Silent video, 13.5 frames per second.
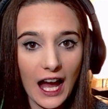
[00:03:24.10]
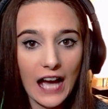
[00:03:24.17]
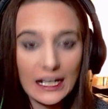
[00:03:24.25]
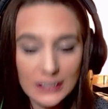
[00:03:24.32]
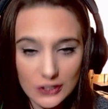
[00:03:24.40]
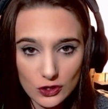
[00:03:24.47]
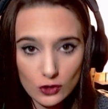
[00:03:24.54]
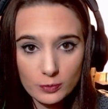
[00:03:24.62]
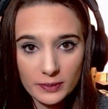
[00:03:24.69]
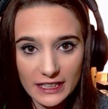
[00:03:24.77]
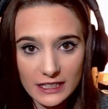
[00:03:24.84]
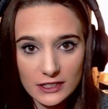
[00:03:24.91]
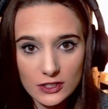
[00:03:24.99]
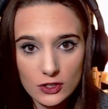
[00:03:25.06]
I do
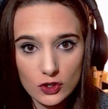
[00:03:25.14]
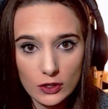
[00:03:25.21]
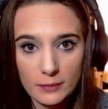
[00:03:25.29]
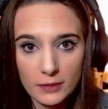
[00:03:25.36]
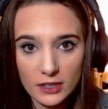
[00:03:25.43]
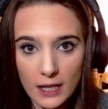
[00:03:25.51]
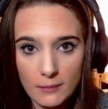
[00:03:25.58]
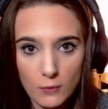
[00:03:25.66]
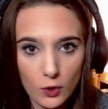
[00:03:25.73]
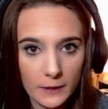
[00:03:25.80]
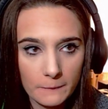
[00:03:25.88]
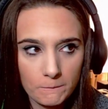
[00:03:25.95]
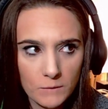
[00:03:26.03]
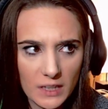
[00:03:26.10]
plan to stream a lot
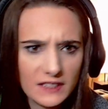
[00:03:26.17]
more,